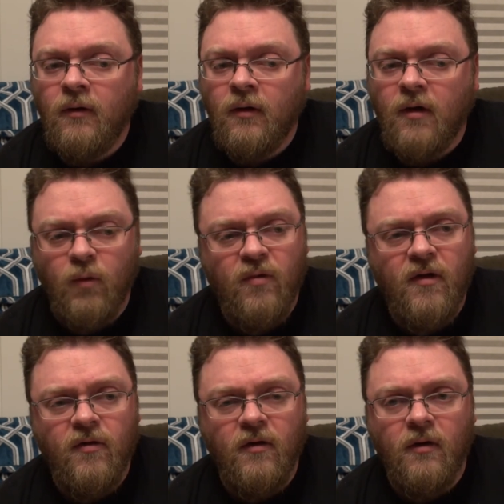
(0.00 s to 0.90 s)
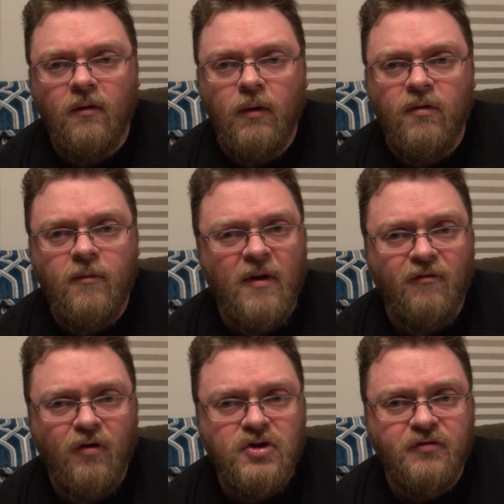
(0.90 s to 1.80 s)
because it was in the it was in my
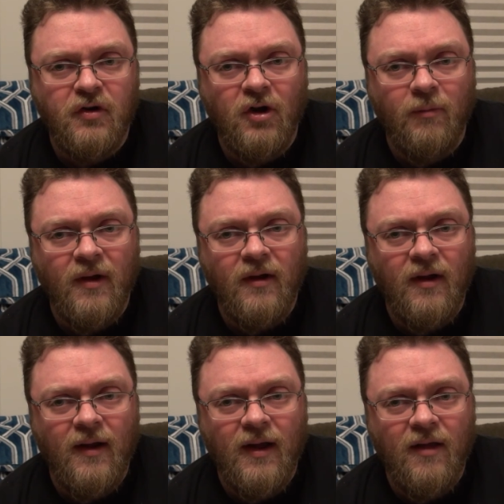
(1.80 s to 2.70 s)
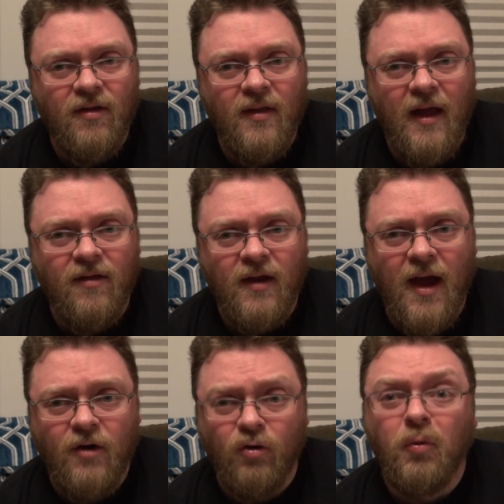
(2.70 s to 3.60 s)
fridge for a little bit, and I guess as it
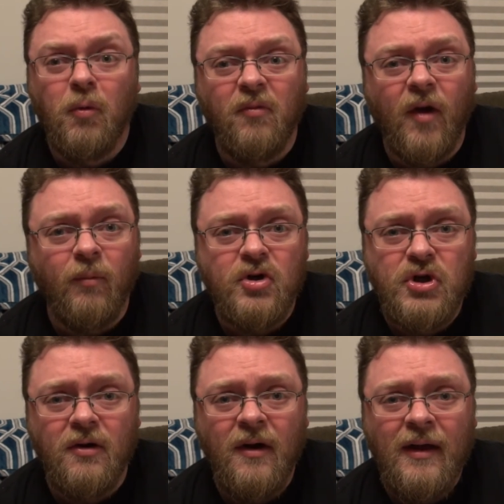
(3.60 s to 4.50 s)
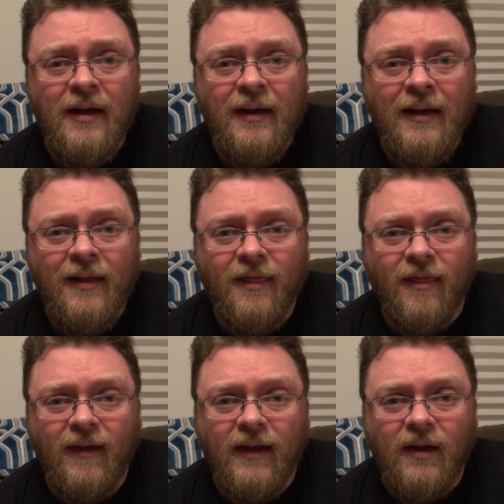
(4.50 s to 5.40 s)
got to room temperature,
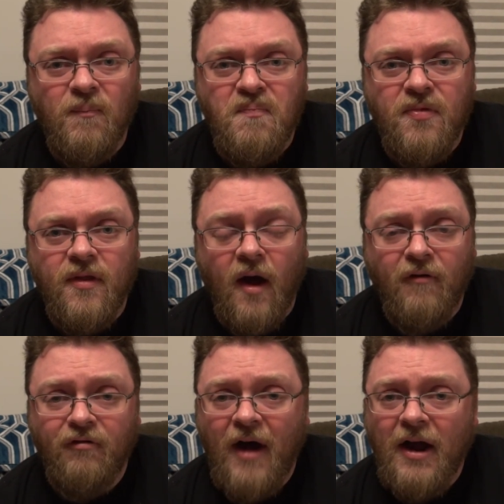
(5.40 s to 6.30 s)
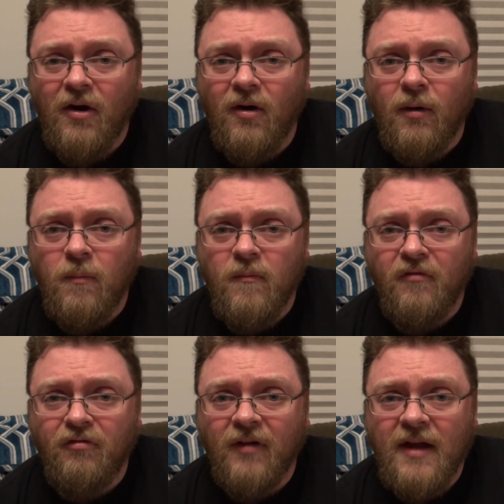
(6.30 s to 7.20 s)
the the fire
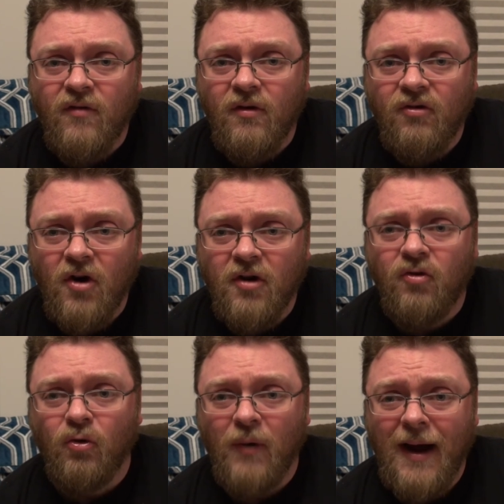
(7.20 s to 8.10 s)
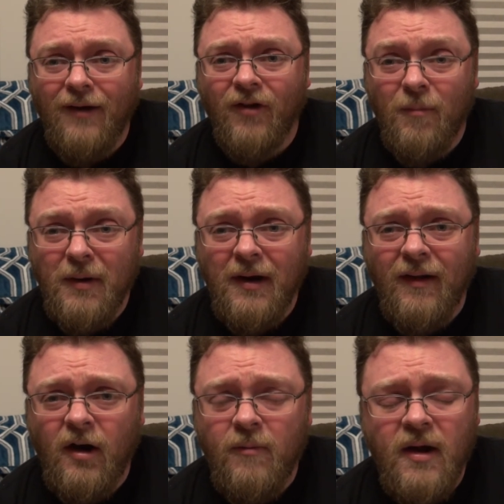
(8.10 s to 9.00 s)
flavor started to rise up in a
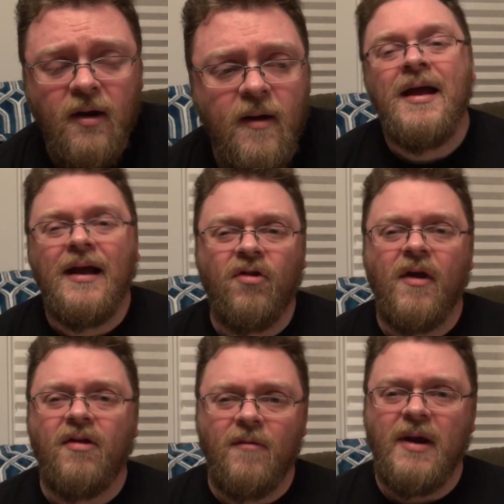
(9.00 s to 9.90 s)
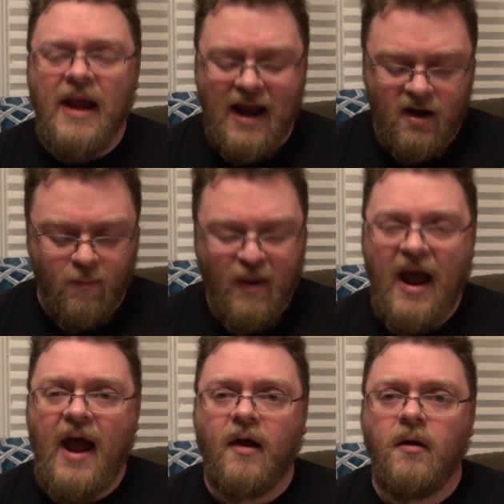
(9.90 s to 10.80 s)
little bit. It's like somebody had a
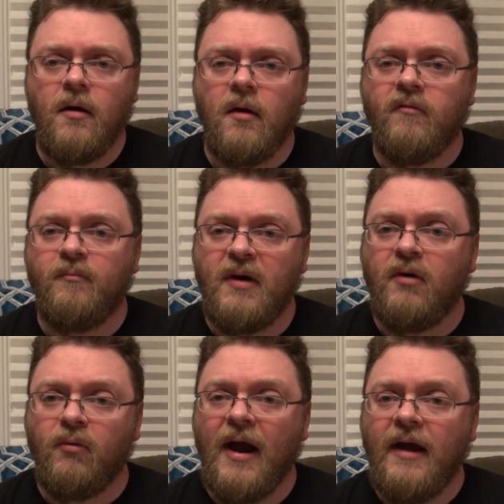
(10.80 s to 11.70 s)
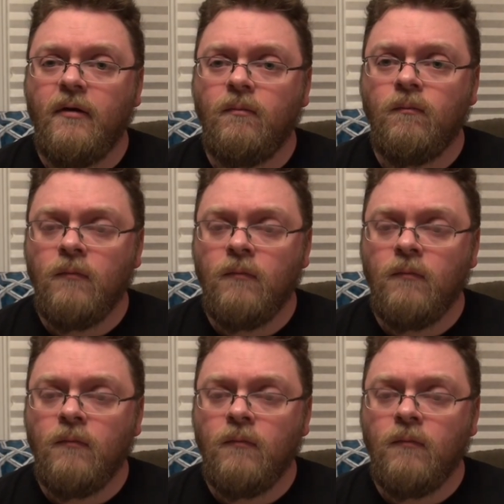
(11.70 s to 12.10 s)
pack of Big Red